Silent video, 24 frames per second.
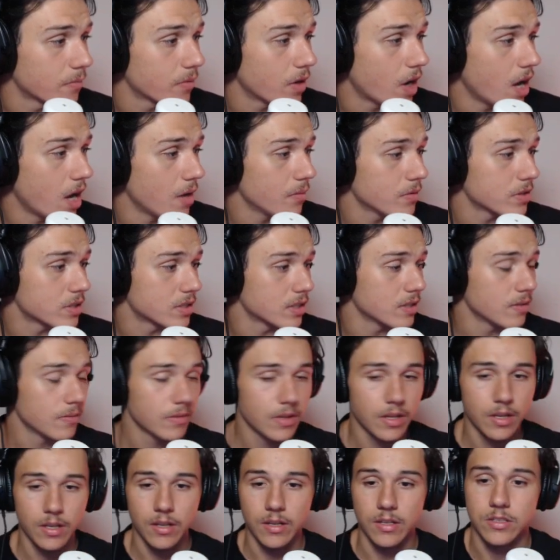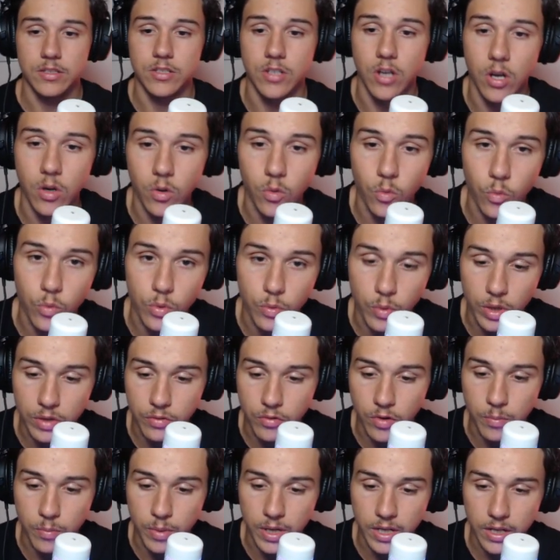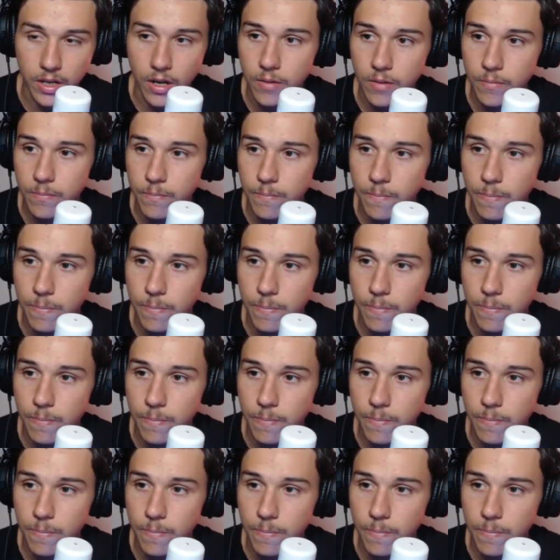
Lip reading: obviously. So we wait for a breakout.